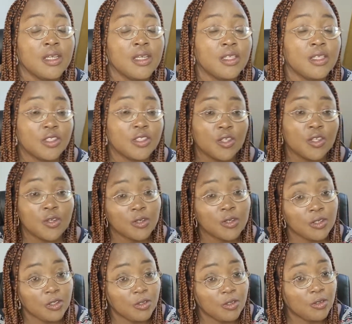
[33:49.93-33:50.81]
So
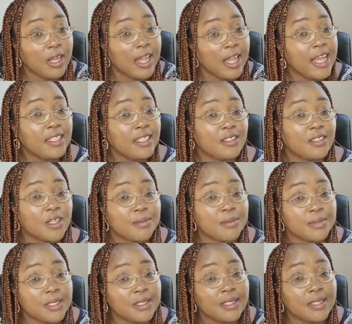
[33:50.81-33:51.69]
you hear
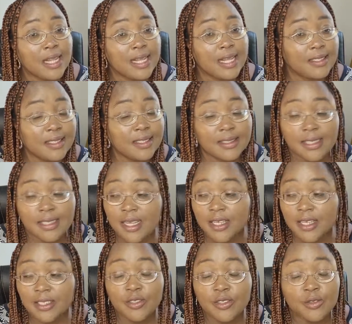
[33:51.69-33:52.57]
something like this
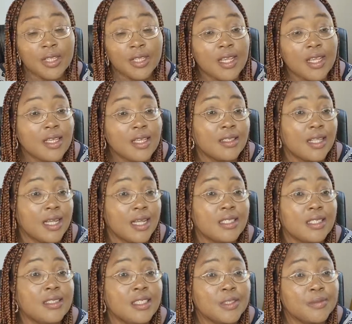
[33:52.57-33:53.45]
and you think
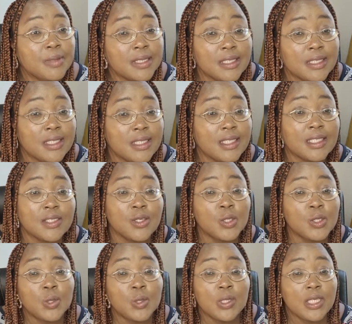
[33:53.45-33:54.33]
that this person is
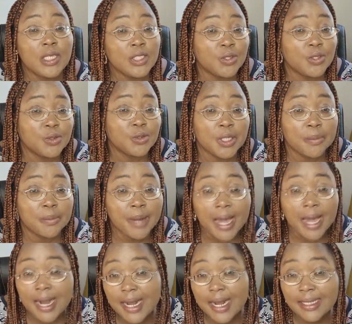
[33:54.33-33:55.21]
going to lead you to a
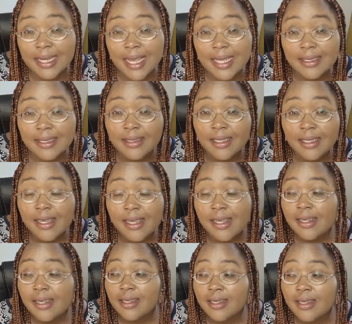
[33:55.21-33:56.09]
paradise.
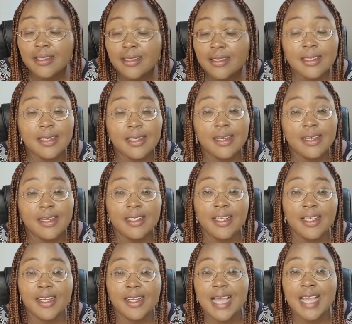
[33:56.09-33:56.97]

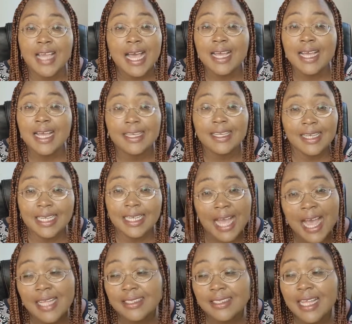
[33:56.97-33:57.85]
He
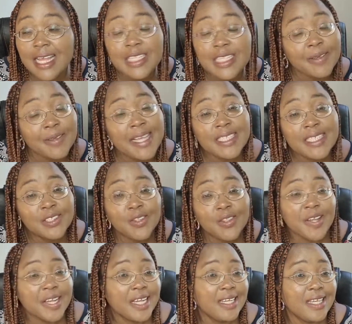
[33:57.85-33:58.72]
can't. That's why he's
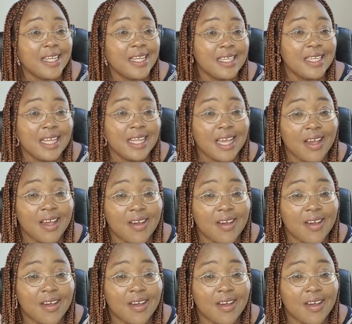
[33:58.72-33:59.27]
talking anyhow.